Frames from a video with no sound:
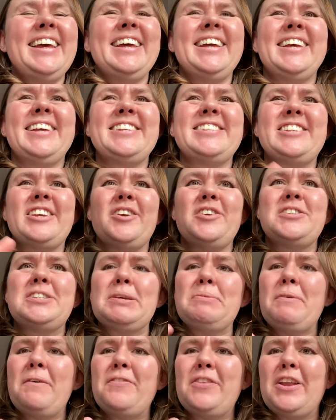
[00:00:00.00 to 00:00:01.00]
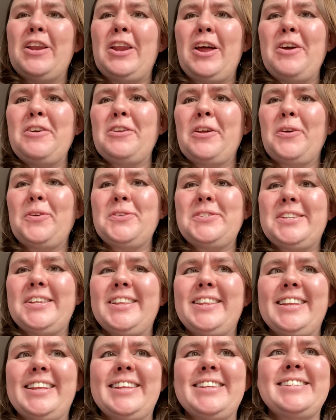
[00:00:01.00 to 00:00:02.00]
so some of the low notes
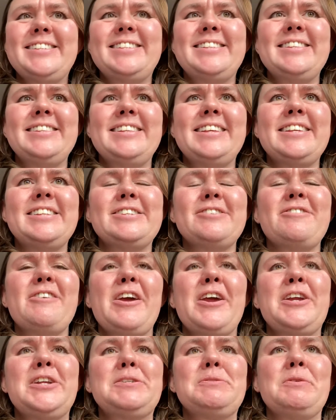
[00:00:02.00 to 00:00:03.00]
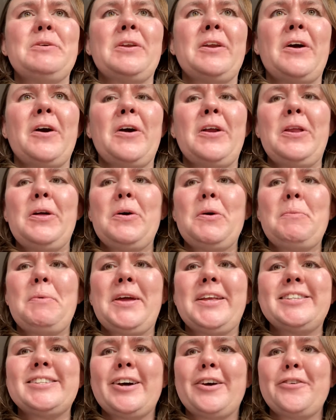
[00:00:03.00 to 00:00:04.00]
in this arrangement are a little
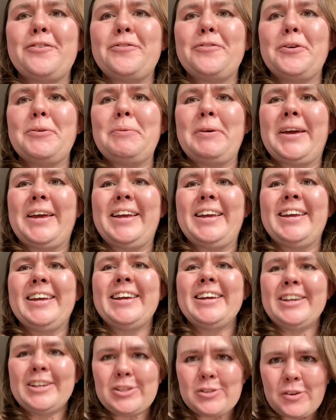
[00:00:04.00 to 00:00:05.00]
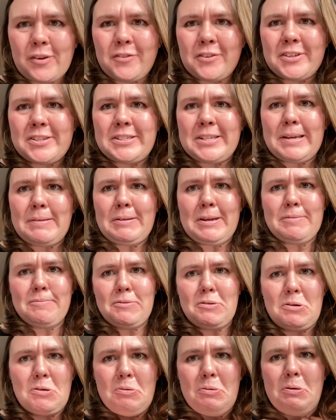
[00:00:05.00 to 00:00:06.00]
bit tough for me. So if you see me a
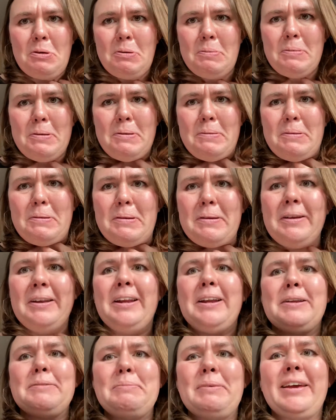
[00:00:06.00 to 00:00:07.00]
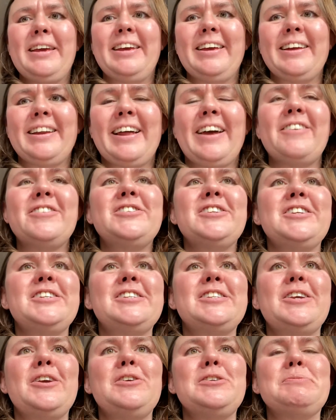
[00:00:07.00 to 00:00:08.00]
little bit, you'll have to
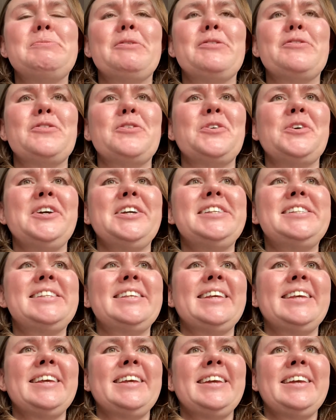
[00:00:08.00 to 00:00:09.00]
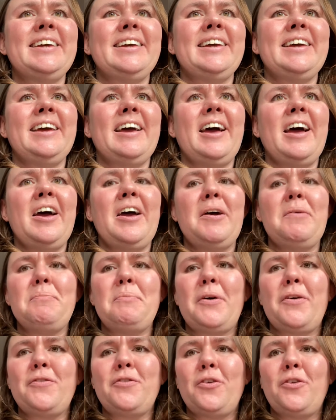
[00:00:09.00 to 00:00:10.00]
excuse my voice.
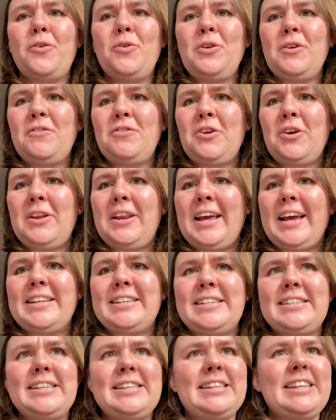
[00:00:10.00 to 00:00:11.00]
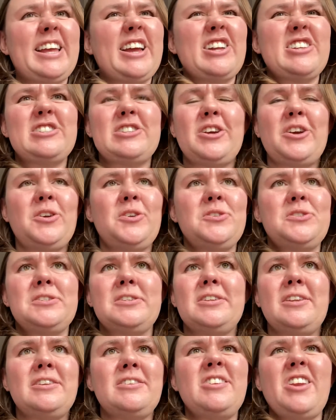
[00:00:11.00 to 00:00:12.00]
But for all of you ladies in the altos,
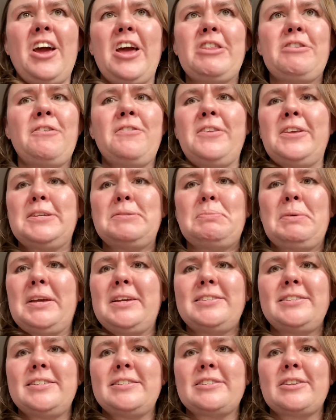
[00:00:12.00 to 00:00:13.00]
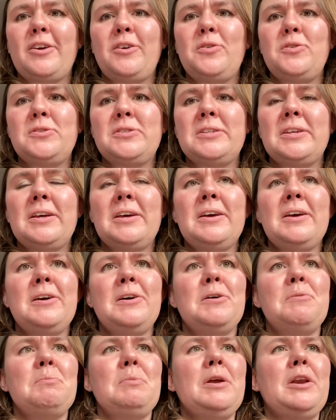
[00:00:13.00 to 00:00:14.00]
neither of these pieces goes
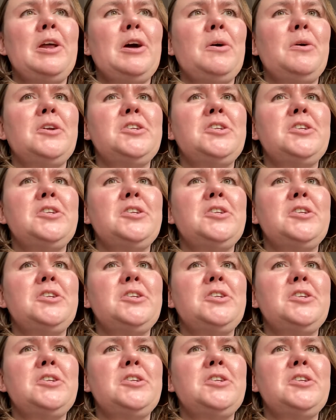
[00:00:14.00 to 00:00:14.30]
below a